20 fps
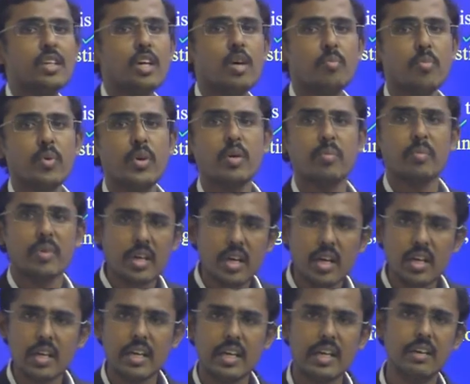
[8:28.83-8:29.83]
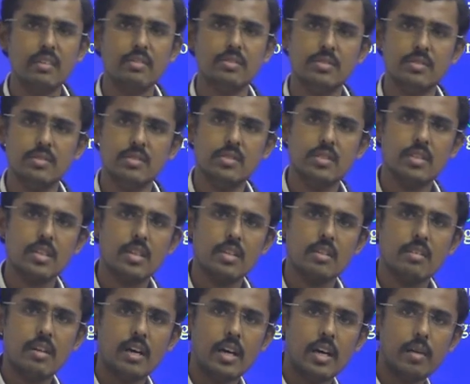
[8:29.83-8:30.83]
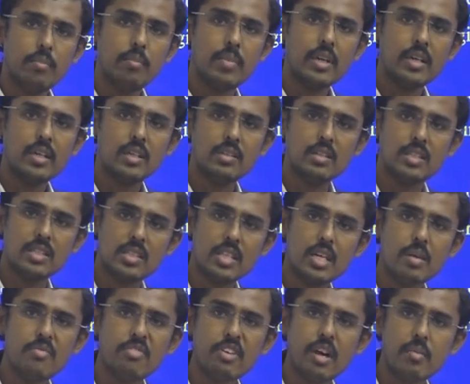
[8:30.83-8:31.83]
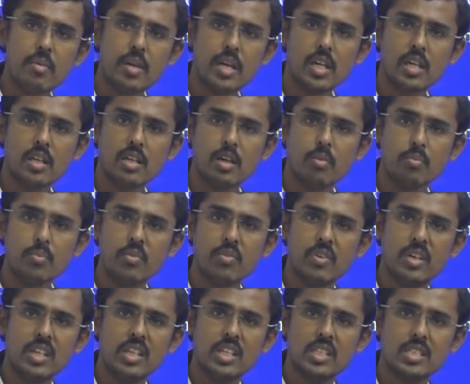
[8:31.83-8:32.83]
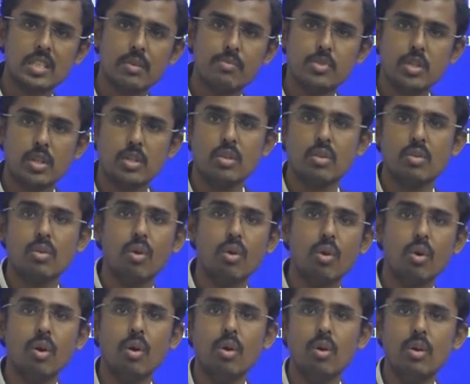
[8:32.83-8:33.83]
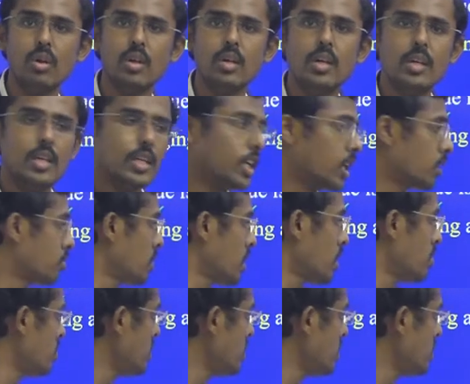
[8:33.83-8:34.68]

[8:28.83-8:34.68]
component may not have, but the same fabricated component, when it is subjected to load, it may